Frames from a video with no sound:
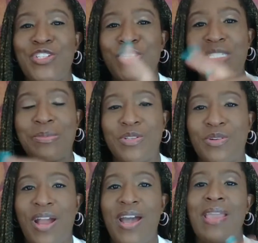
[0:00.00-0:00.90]
you
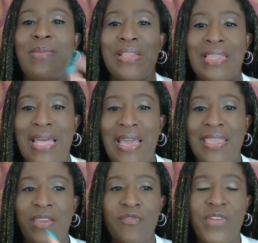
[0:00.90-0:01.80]
subscribe,
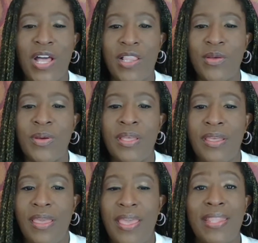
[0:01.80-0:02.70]
like, and follow.
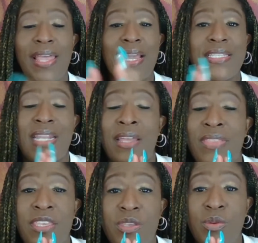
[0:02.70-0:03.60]
And like I said, I
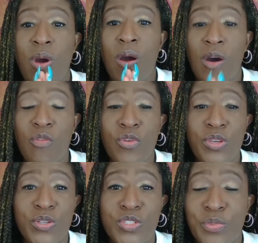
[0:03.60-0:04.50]
thank you all for
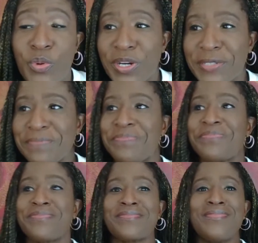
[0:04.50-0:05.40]
your support.
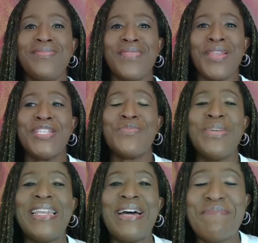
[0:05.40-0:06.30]
It's
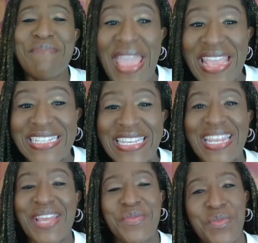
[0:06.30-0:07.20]
been amazing
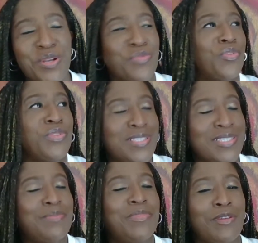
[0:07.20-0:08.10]
and wonderful. This
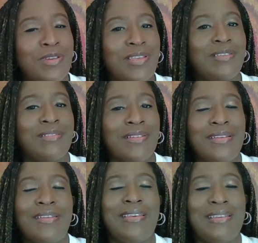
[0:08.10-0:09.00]
community
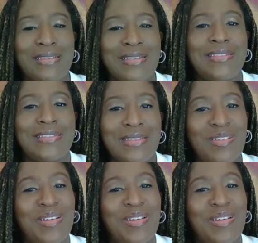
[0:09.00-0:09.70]
is,